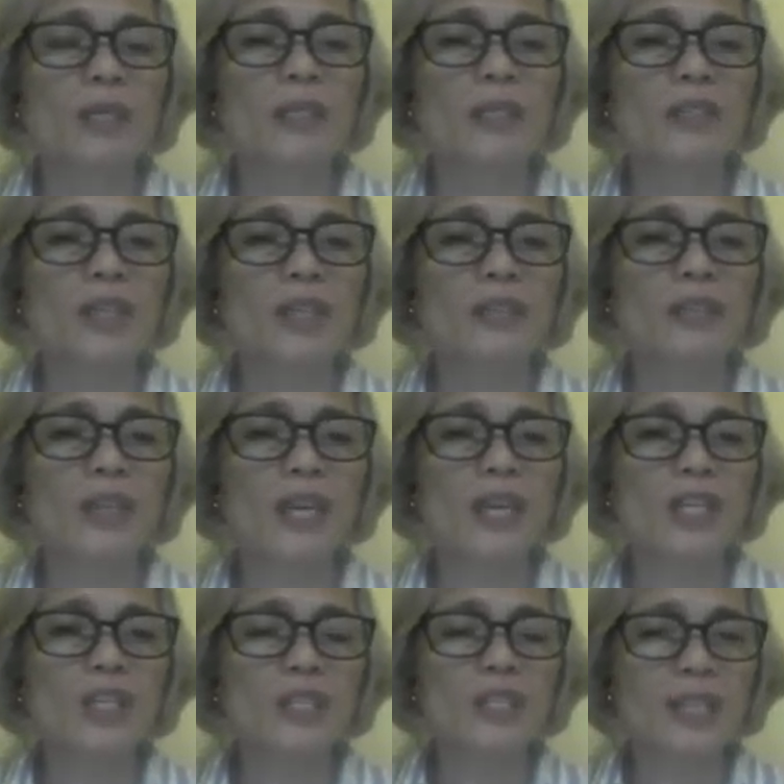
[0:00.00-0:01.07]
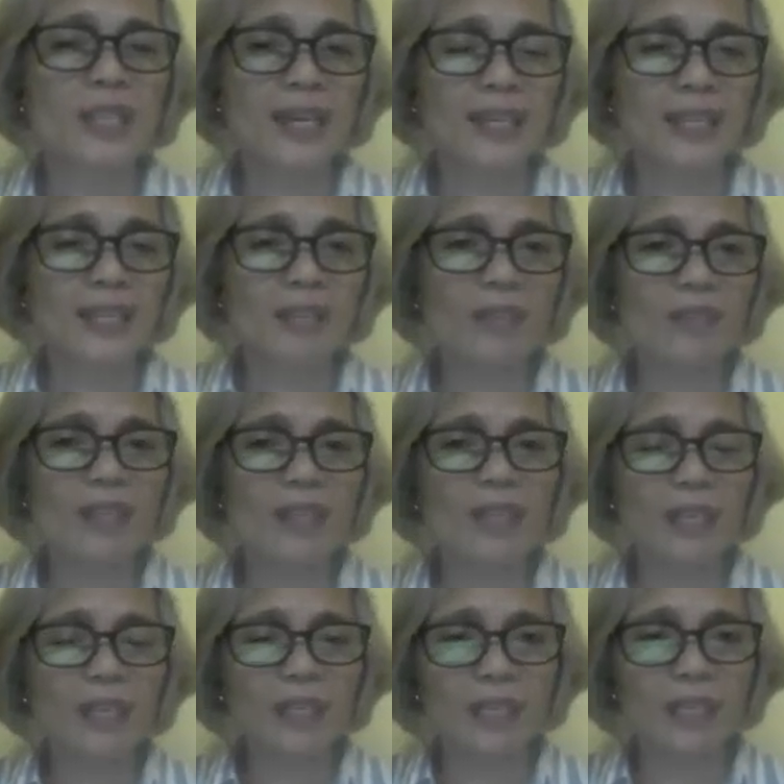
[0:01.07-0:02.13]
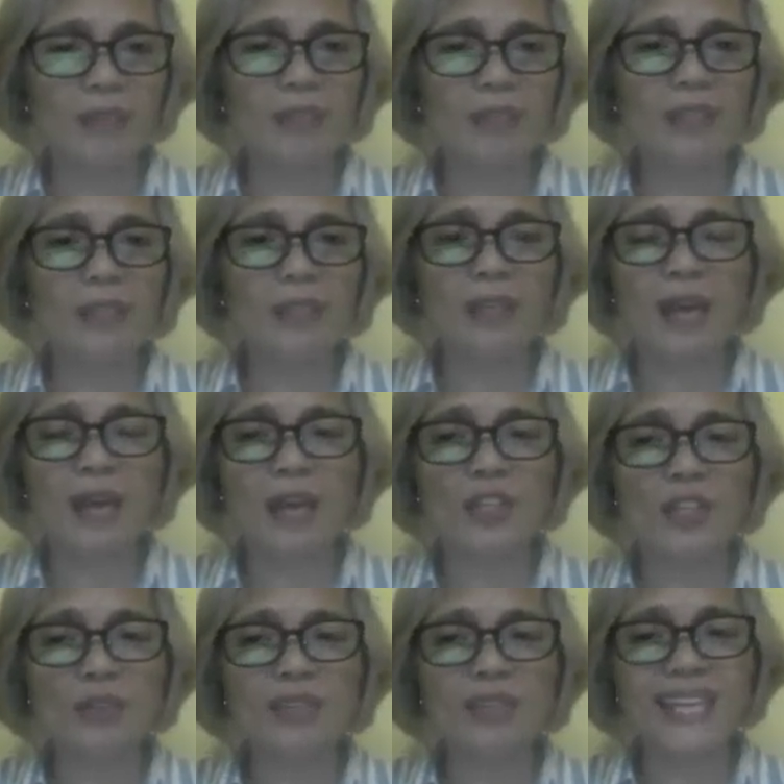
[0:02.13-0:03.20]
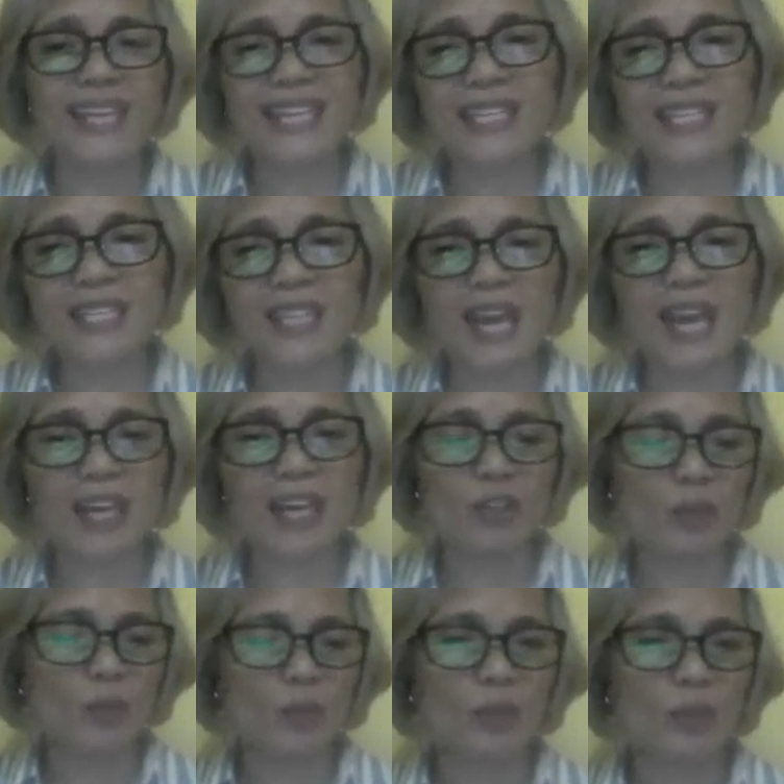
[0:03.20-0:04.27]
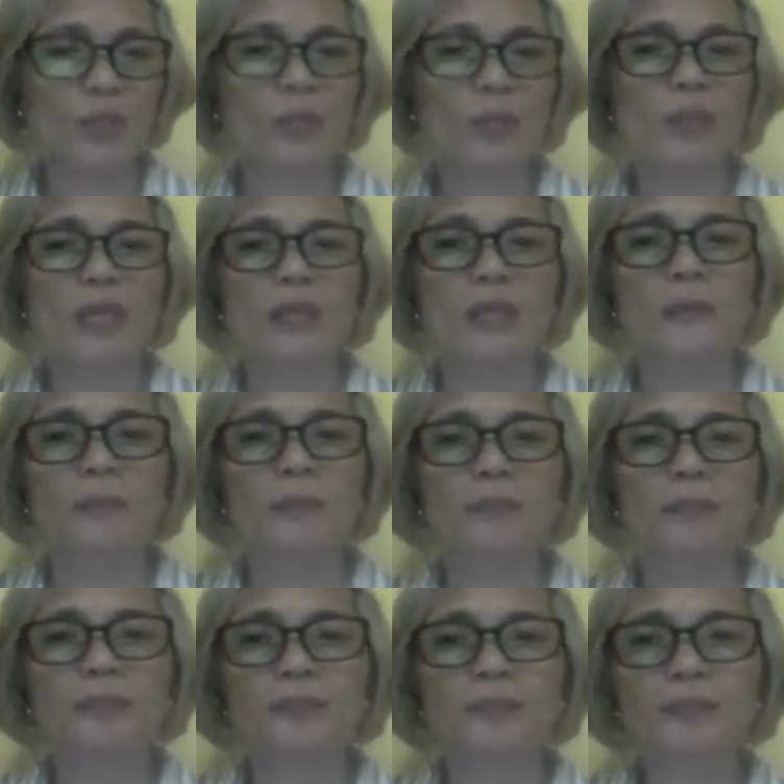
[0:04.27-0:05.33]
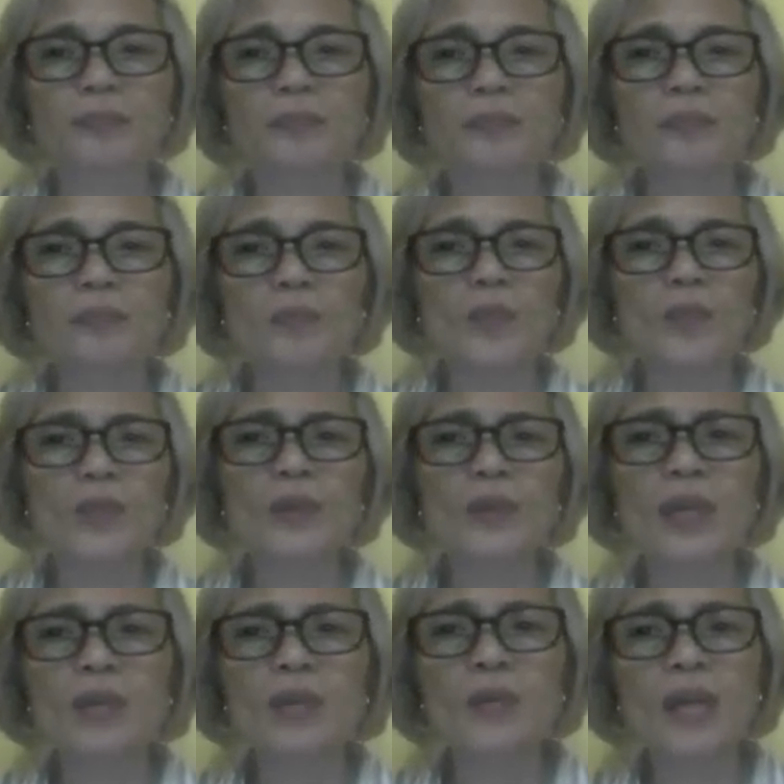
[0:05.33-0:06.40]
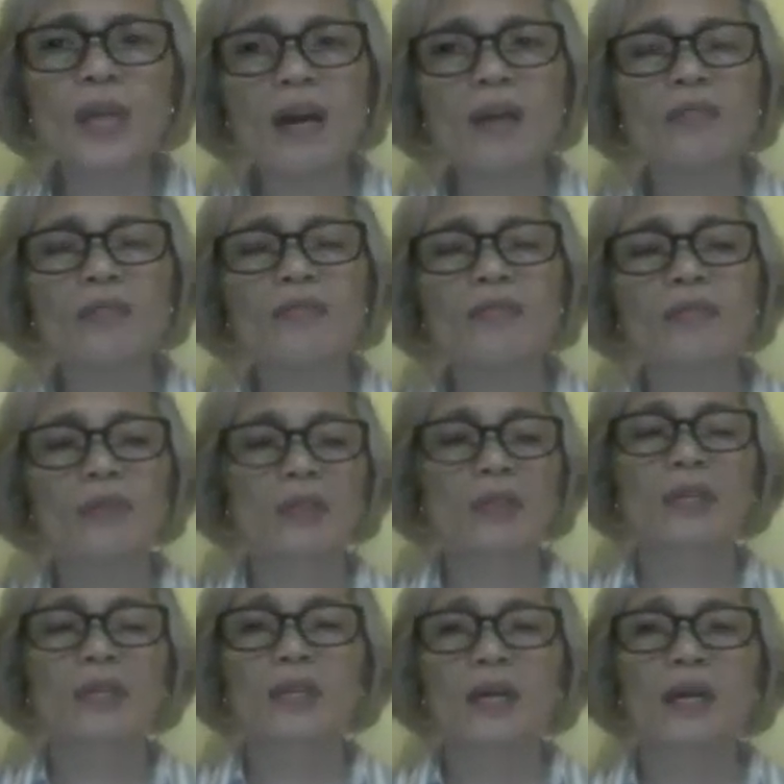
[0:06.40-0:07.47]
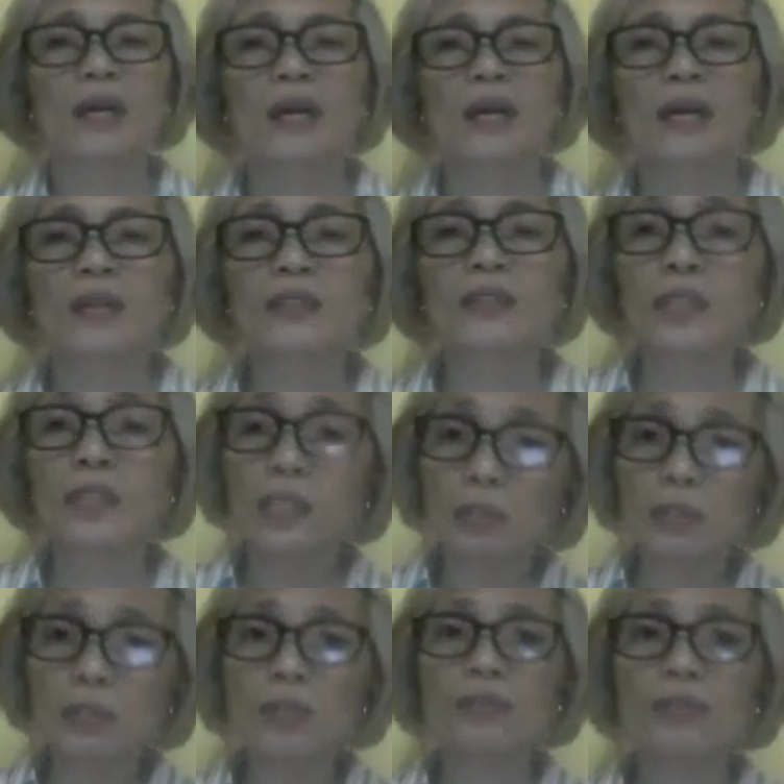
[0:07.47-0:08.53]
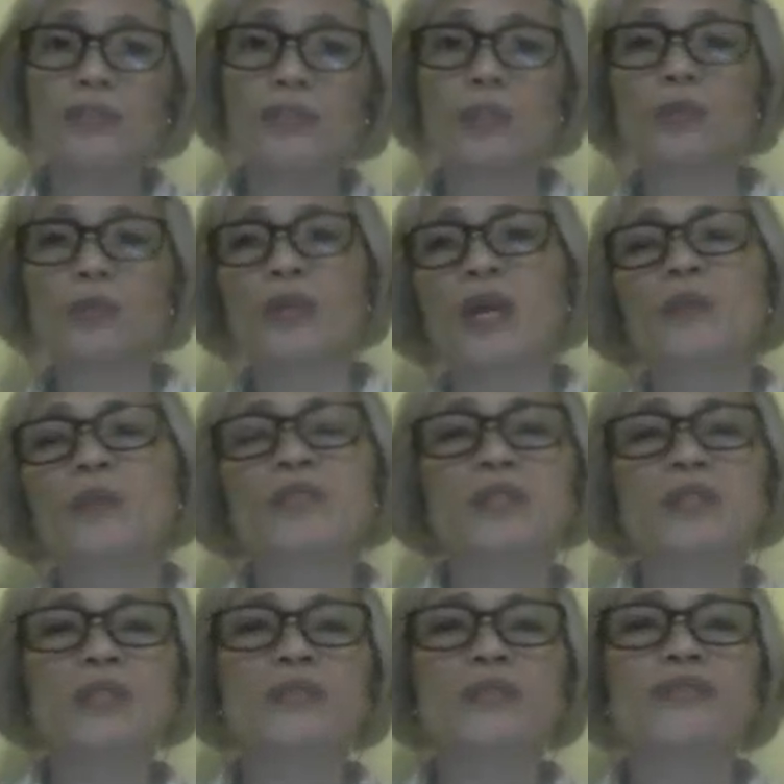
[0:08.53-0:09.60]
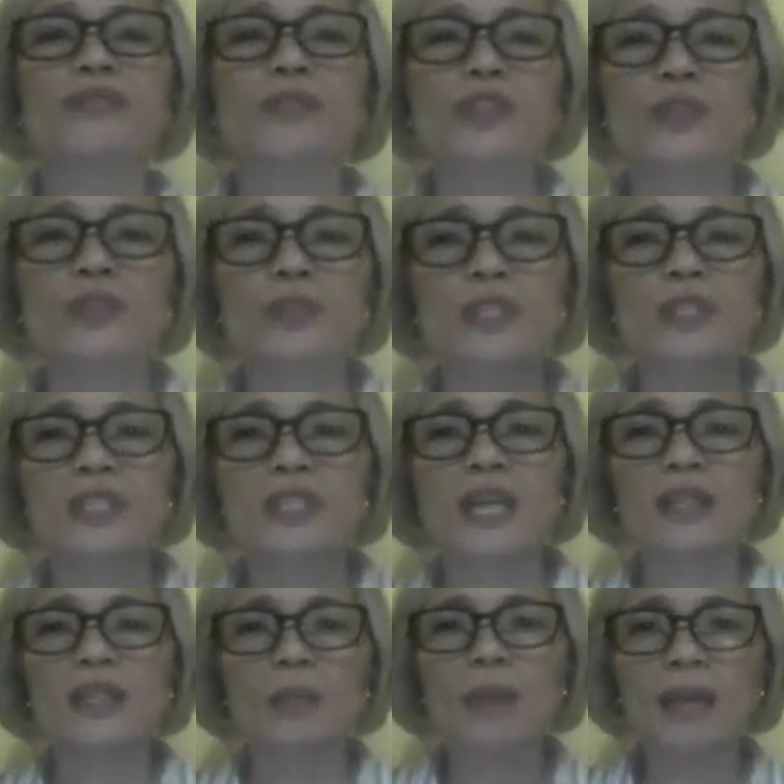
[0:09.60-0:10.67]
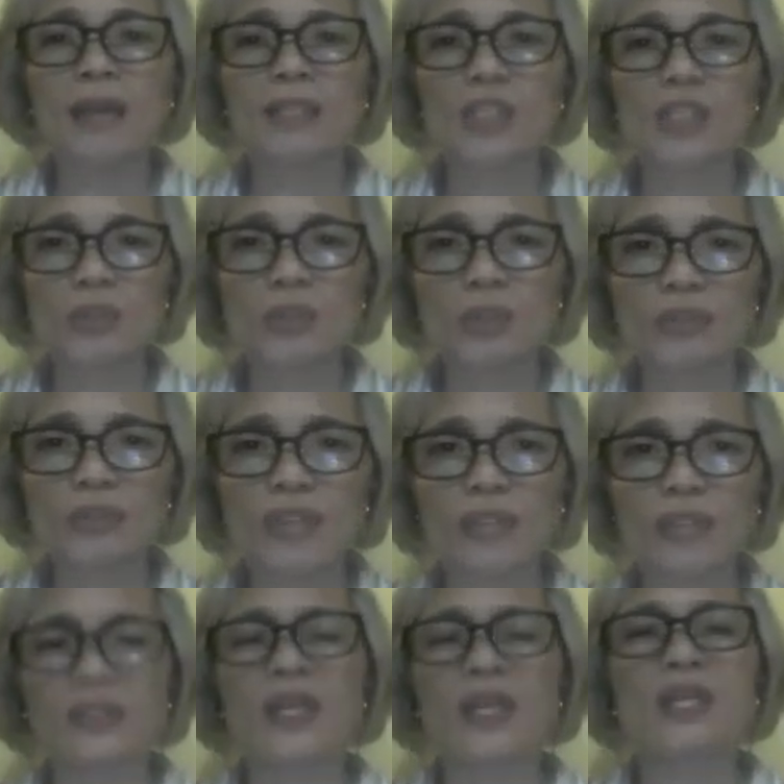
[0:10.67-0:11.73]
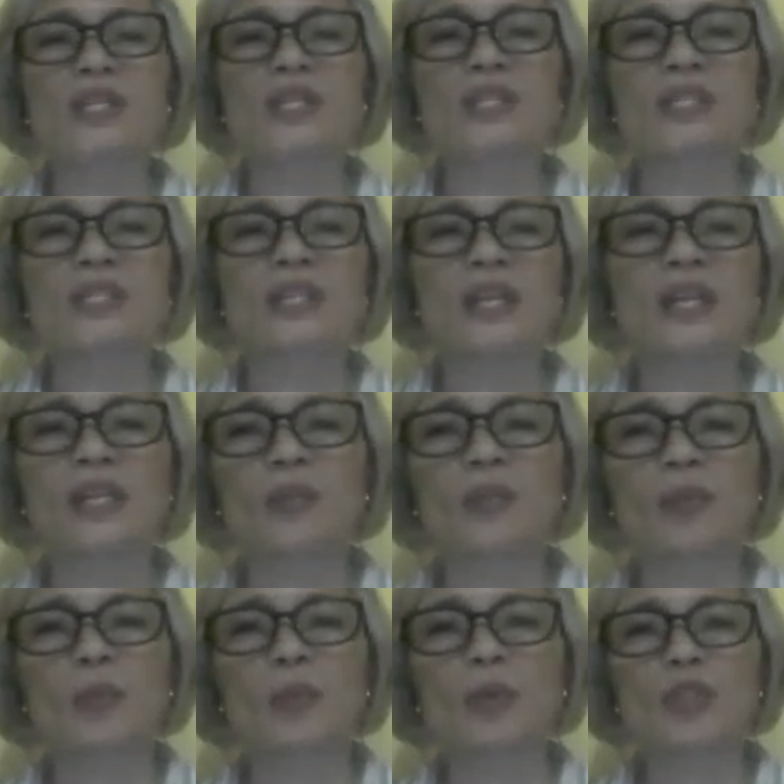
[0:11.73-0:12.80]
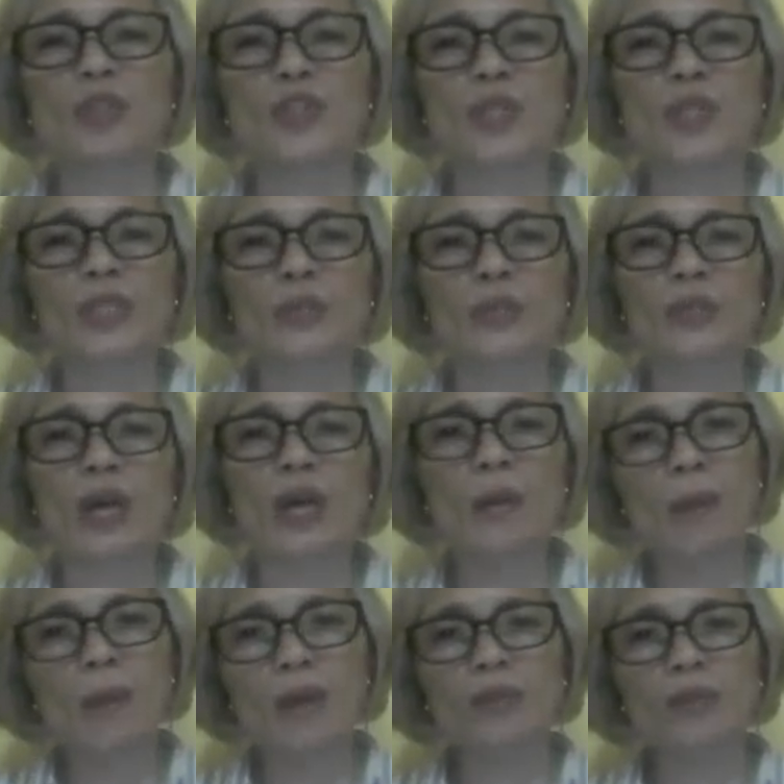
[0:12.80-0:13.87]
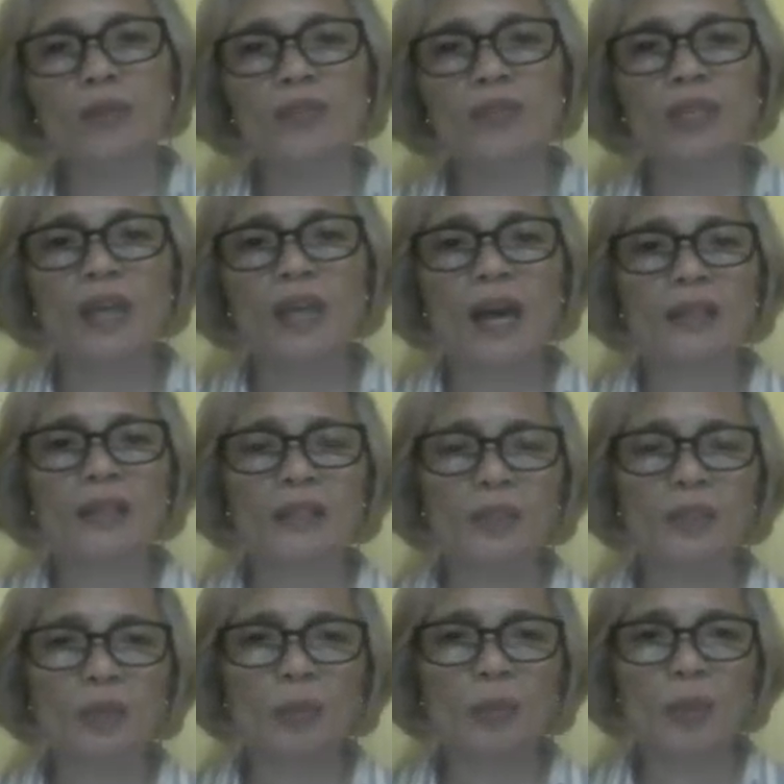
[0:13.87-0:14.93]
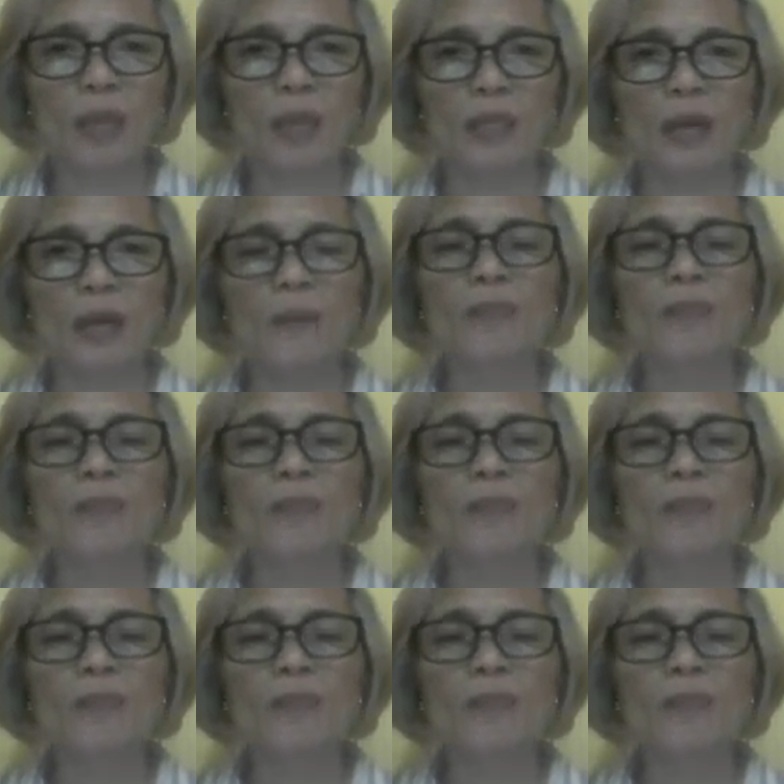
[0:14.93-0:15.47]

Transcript: the delta H is negative, indicative that the reaction is exothermic. Okay, we have three rules of thermochemistry. The first rule is that the magnitude of delta H is directly proportional to the amount of the reactant or product.